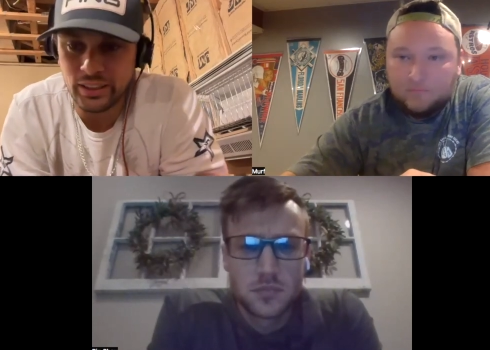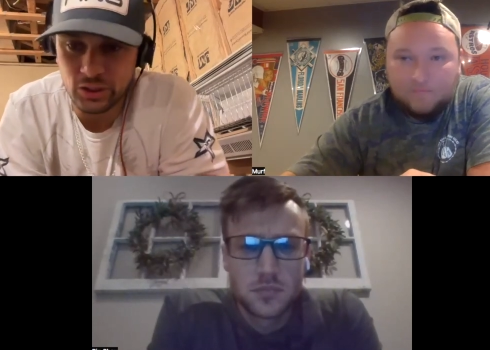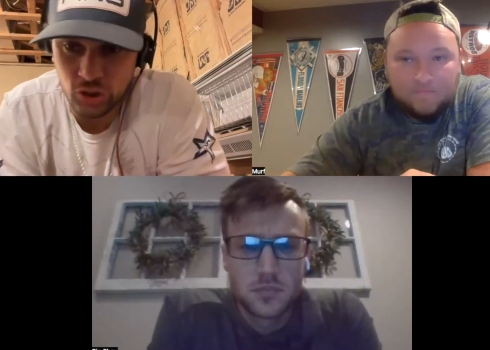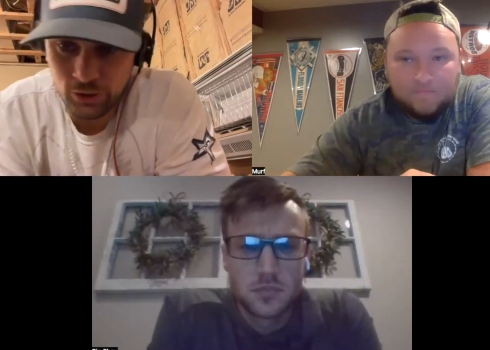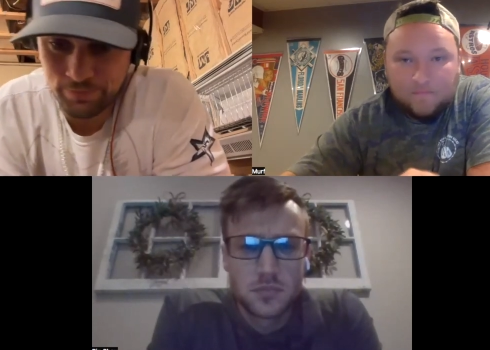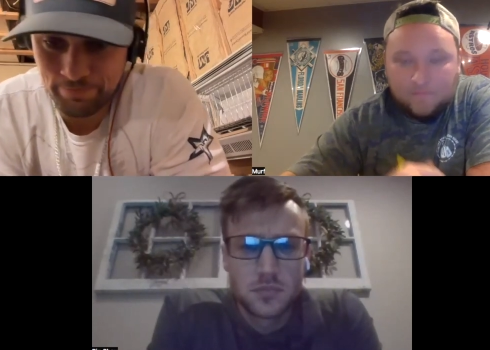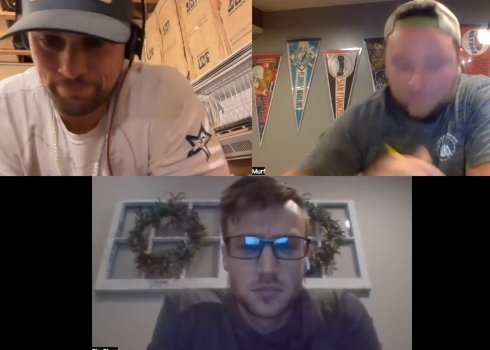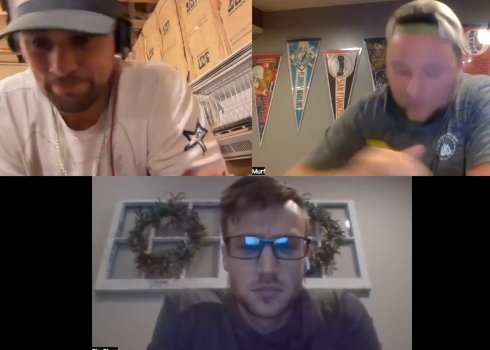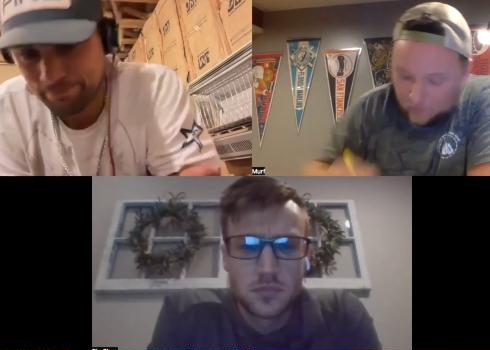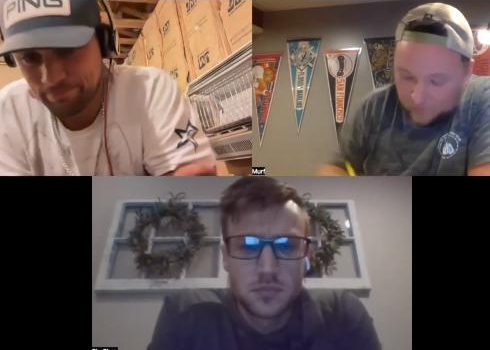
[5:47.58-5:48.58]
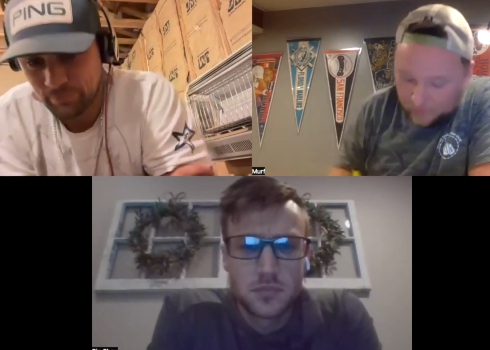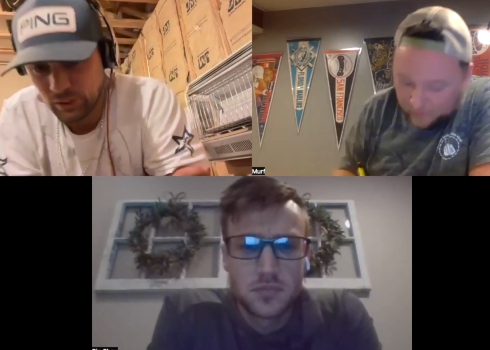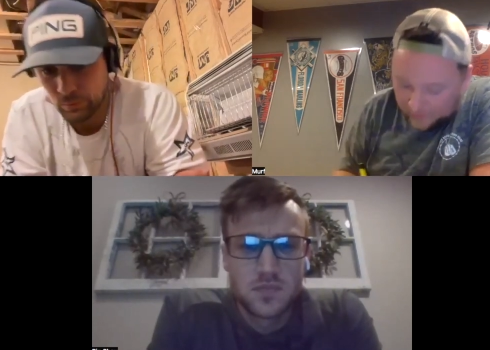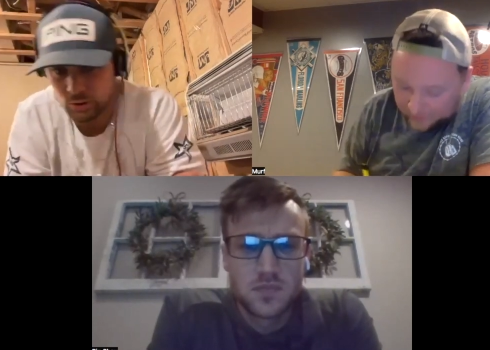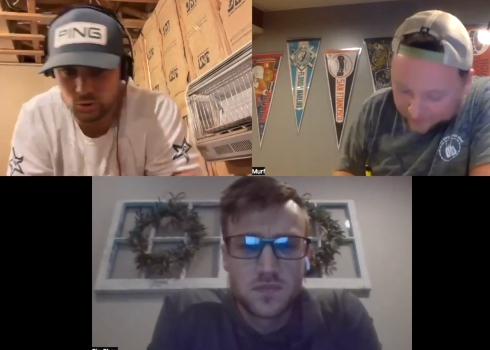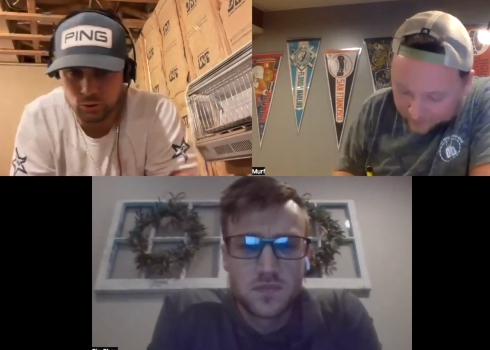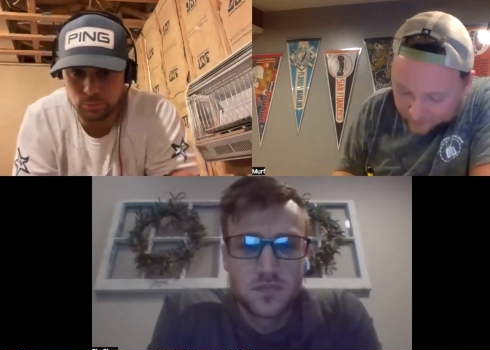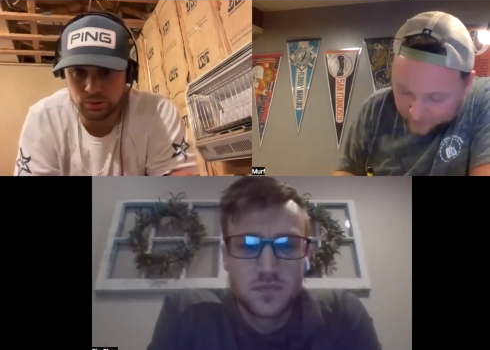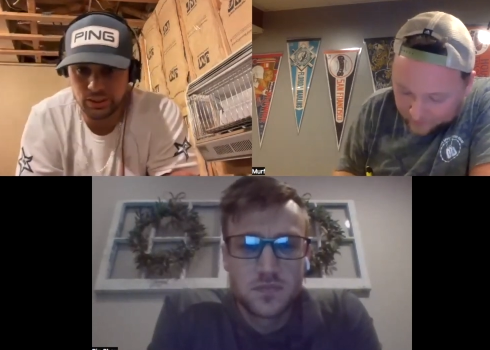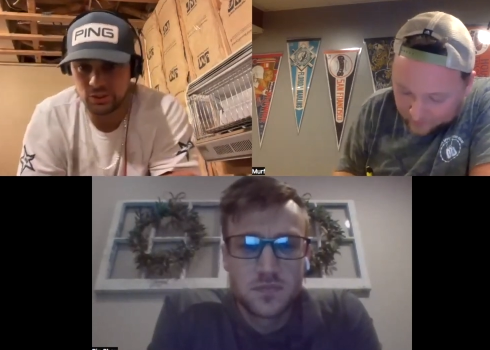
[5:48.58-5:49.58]
Speaker 1: H. Ooh, good Give me
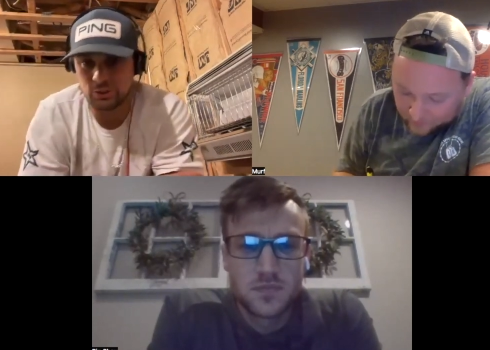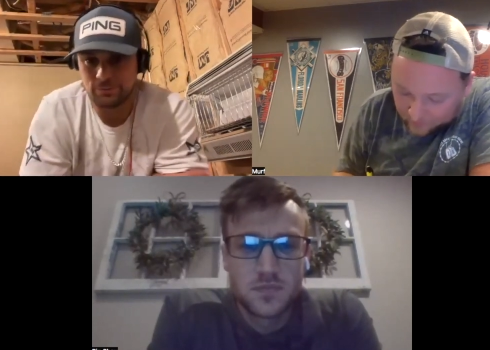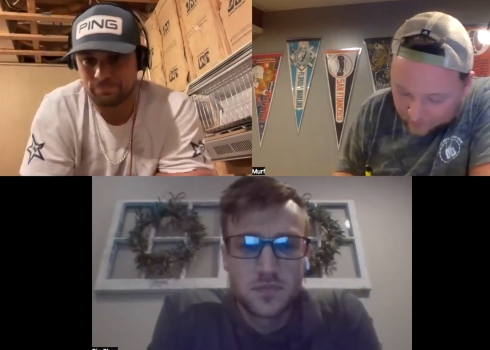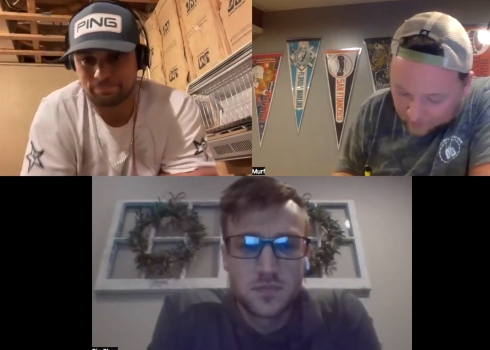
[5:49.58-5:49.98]
Triple H.